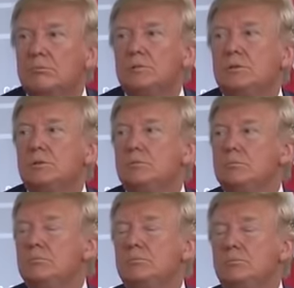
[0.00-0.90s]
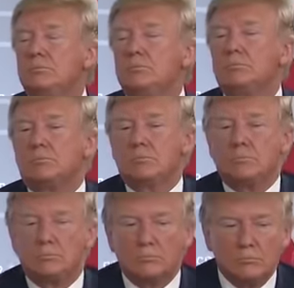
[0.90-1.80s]

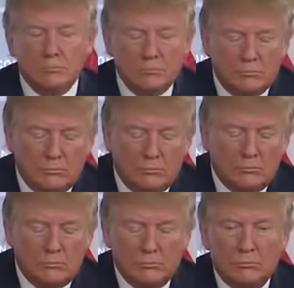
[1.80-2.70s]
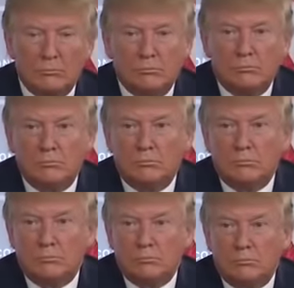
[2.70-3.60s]

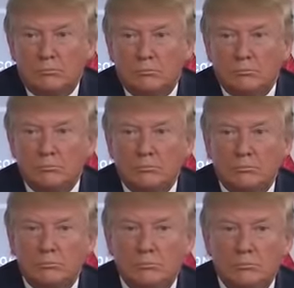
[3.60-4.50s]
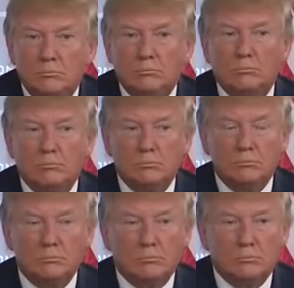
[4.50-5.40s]

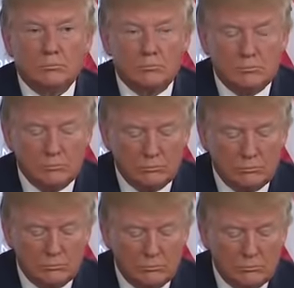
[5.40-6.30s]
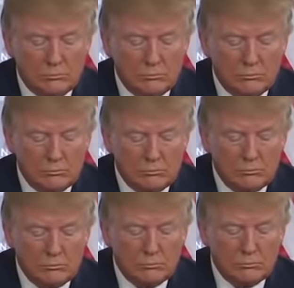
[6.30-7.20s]

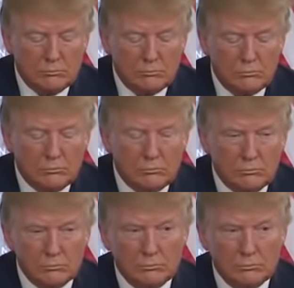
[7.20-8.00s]
[no speech]